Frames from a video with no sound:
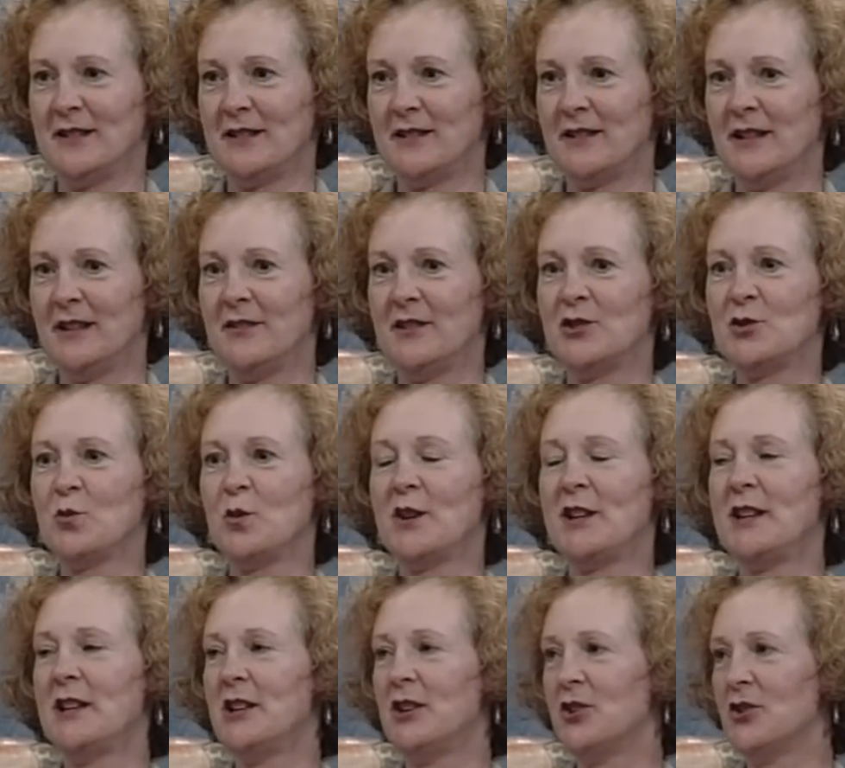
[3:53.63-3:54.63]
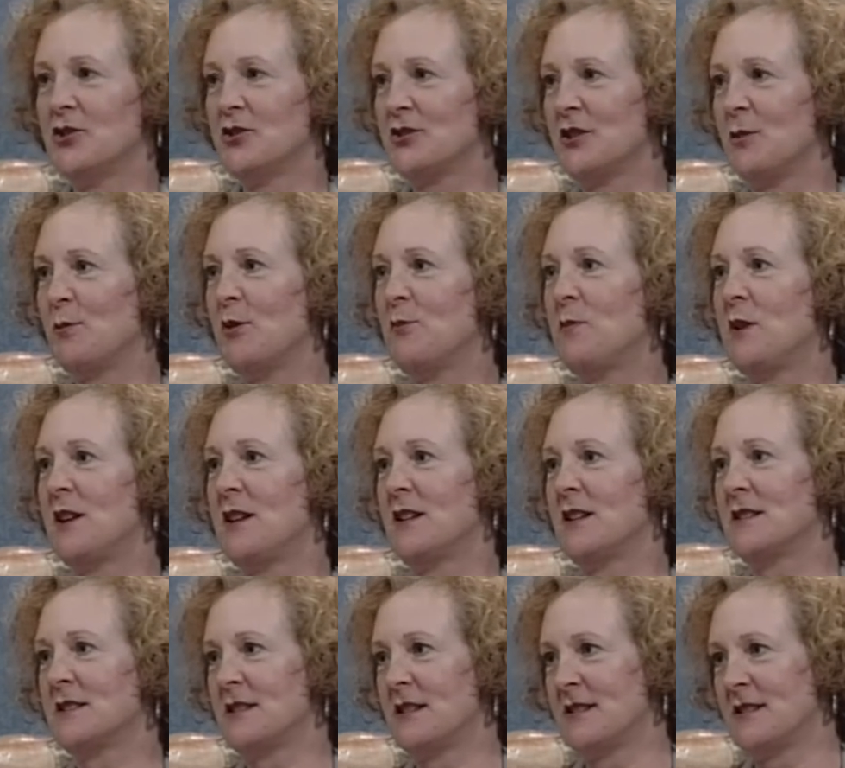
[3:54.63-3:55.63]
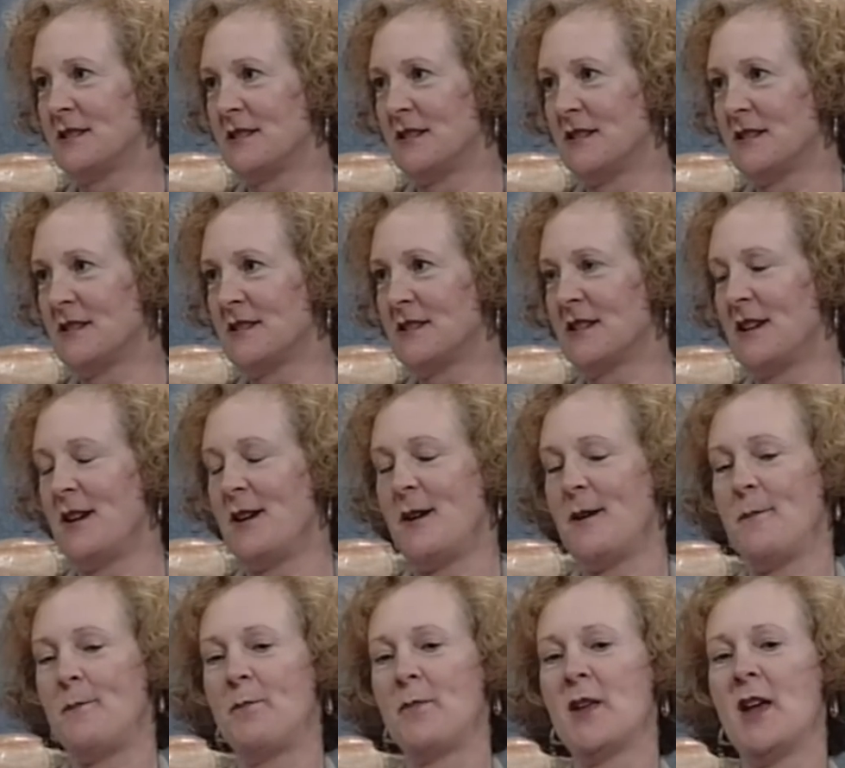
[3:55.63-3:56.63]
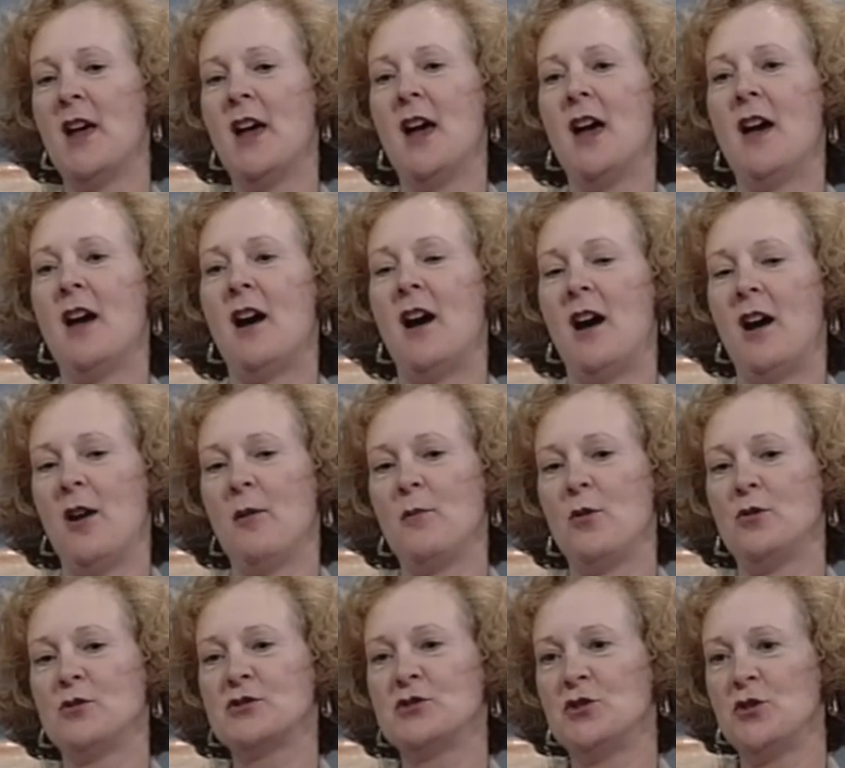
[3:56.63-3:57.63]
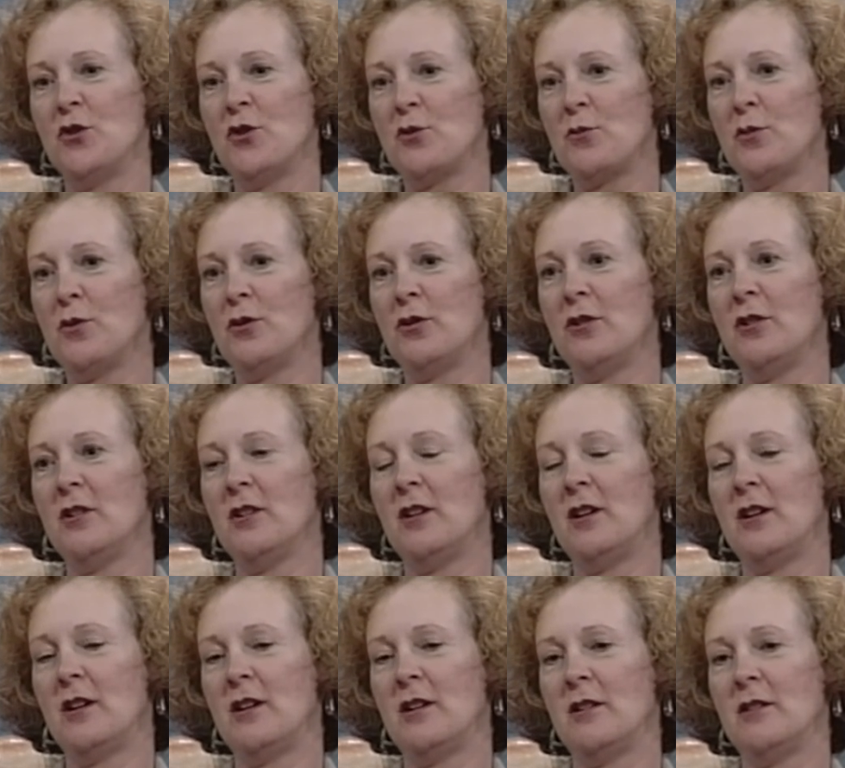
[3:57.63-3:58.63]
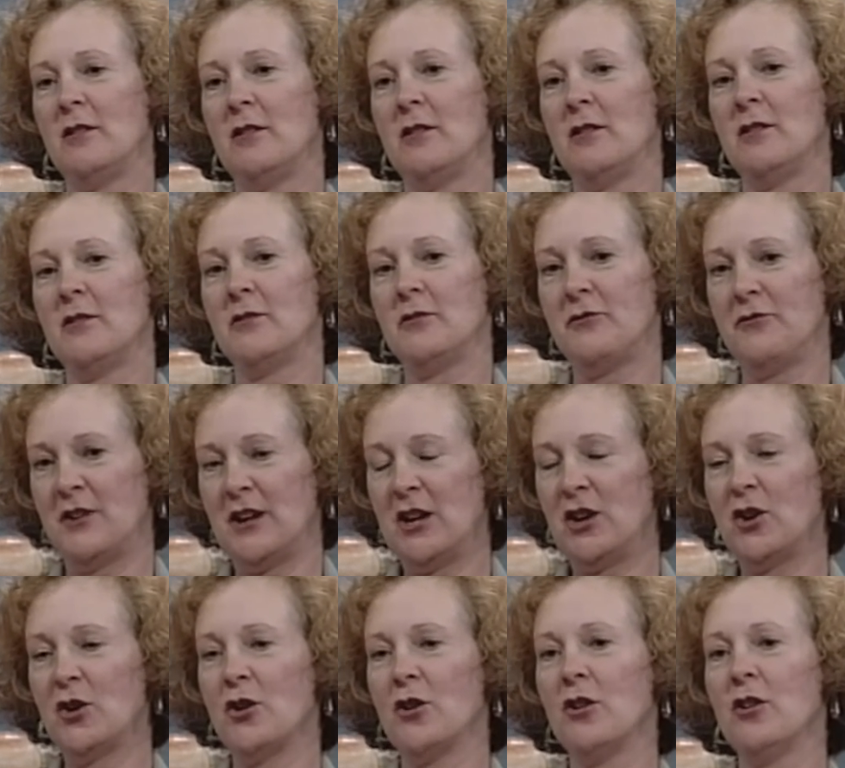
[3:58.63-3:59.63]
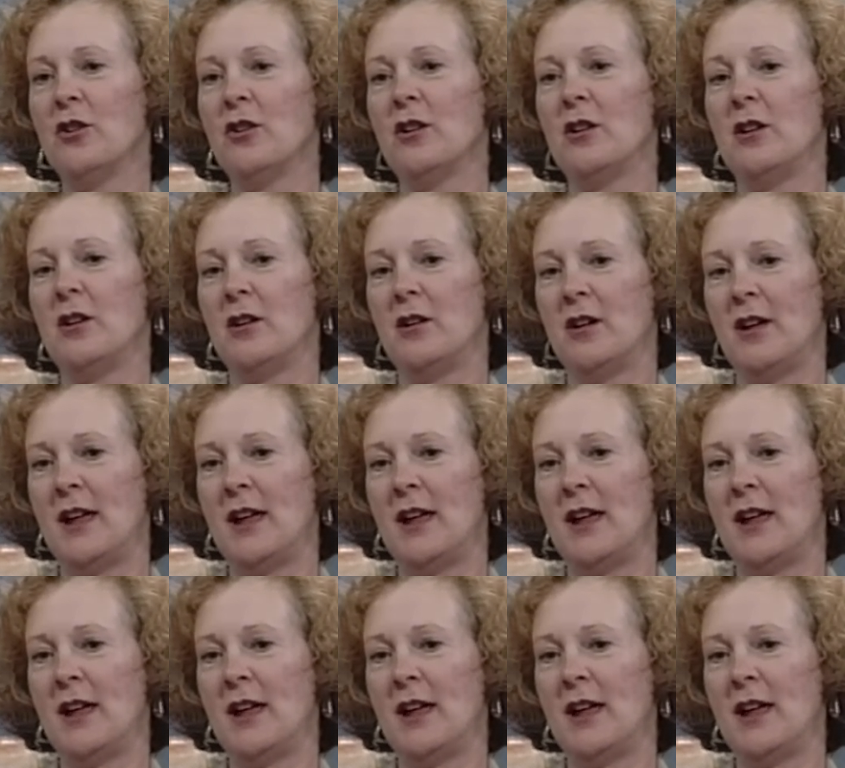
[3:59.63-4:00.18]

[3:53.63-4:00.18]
in, in the 20 years that we've been in existence. Um, our most notable uh, figure uh,